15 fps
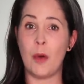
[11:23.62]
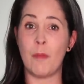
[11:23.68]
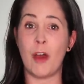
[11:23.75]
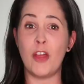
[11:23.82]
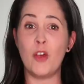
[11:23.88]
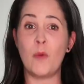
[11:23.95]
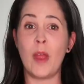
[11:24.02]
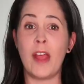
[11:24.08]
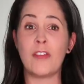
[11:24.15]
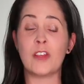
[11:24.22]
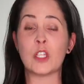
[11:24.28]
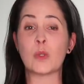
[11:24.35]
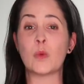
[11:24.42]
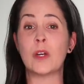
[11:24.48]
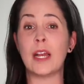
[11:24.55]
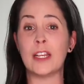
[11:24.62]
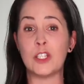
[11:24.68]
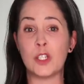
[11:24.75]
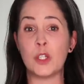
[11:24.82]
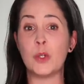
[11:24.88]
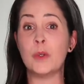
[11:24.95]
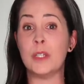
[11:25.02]
By the way, this word
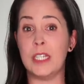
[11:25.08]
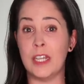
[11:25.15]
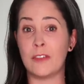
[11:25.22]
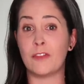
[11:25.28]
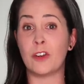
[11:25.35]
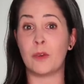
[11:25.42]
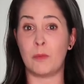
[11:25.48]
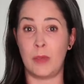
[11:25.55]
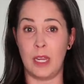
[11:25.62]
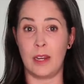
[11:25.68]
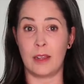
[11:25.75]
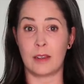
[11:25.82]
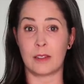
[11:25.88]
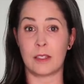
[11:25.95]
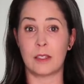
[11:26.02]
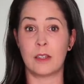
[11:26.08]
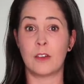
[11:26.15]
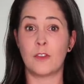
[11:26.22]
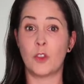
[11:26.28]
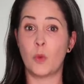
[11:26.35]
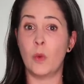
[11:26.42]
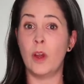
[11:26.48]
has two different meanings.
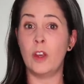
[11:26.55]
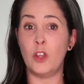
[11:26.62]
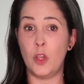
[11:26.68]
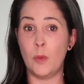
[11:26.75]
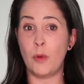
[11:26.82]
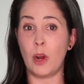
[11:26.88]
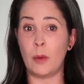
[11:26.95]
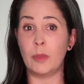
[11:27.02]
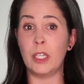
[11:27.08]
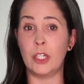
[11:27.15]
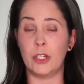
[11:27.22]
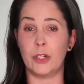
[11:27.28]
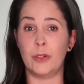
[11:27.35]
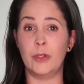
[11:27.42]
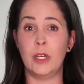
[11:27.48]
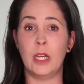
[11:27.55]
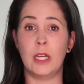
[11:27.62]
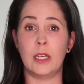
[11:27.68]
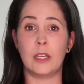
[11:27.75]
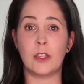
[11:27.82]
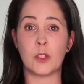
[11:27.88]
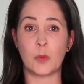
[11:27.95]
The one you probably know
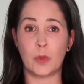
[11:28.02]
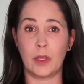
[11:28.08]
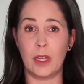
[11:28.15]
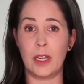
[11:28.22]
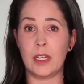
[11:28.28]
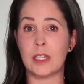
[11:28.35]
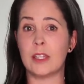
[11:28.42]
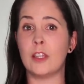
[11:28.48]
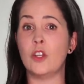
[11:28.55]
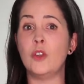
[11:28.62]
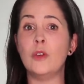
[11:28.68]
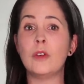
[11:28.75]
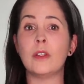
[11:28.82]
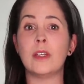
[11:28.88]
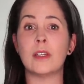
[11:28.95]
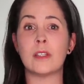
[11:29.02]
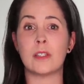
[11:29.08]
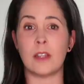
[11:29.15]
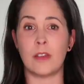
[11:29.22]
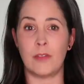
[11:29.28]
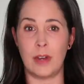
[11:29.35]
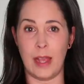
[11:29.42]
is relating to the nucleus
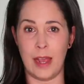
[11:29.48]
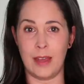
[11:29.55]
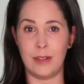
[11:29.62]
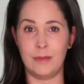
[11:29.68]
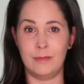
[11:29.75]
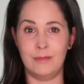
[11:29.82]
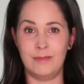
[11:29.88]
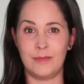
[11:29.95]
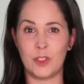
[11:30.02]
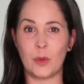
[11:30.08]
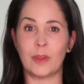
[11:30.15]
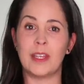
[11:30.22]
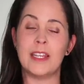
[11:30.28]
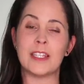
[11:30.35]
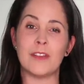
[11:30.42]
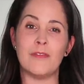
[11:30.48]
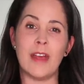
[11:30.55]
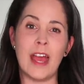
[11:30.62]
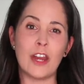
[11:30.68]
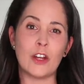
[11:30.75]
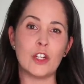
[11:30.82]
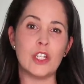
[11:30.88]
of an atom, the release of
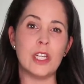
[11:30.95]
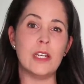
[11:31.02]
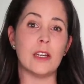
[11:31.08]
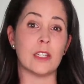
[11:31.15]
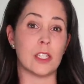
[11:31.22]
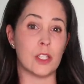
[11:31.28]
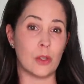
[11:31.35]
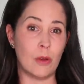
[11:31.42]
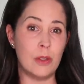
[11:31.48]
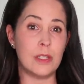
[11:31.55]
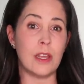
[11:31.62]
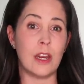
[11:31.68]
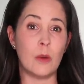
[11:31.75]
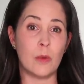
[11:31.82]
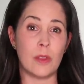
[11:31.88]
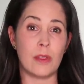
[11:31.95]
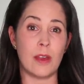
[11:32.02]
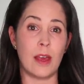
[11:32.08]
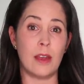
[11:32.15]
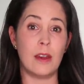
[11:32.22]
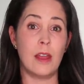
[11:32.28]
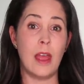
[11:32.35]
energy associated with
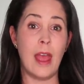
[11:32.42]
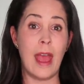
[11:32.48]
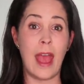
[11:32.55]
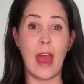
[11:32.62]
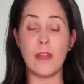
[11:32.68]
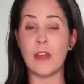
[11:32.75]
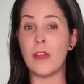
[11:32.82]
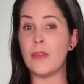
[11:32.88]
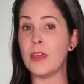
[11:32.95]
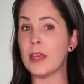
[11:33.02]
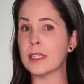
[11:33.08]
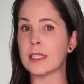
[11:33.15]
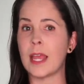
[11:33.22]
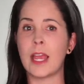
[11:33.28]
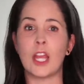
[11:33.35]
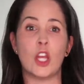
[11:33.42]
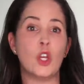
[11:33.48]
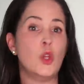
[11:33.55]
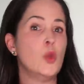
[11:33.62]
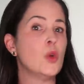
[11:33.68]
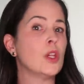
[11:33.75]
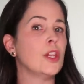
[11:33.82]
that, and then things like
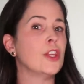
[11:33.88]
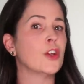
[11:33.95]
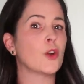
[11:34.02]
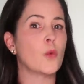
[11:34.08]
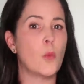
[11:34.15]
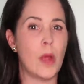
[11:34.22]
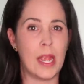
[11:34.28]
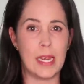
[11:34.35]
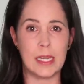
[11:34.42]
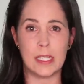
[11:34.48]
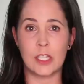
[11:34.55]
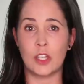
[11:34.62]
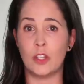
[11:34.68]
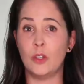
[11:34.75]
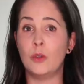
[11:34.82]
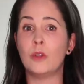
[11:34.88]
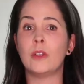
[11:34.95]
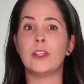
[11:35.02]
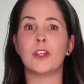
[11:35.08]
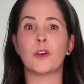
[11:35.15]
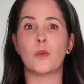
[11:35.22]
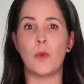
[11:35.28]
nuclear waste,
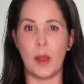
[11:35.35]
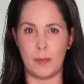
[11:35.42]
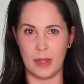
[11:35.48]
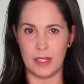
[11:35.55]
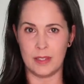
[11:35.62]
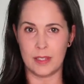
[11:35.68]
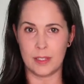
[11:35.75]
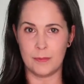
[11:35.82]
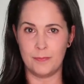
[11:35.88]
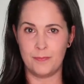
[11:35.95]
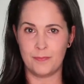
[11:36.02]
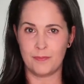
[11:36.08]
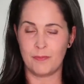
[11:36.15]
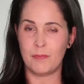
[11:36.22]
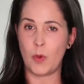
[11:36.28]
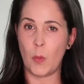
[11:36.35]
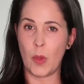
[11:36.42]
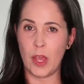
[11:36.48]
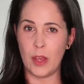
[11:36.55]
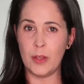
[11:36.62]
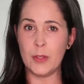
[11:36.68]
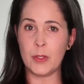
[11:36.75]
nuclear weapons. But
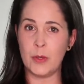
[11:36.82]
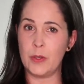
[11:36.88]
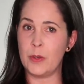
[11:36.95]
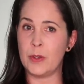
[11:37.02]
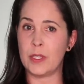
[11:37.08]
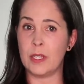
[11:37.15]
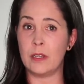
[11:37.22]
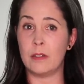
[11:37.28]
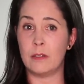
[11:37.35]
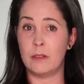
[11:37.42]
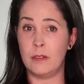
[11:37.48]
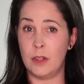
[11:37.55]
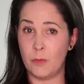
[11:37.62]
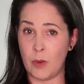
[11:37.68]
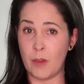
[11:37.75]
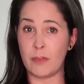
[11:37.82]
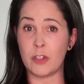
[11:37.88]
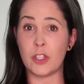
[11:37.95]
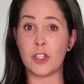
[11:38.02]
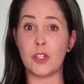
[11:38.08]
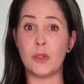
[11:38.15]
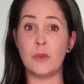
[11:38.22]
we also use it in
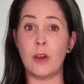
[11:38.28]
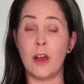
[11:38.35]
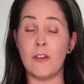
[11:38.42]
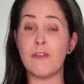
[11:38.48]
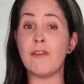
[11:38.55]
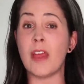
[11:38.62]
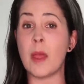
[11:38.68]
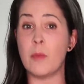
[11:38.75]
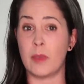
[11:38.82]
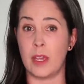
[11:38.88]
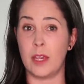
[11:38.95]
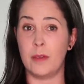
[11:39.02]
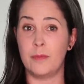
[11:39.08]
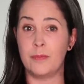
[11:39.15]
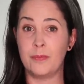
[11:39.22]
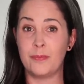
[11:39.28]
reference to a family.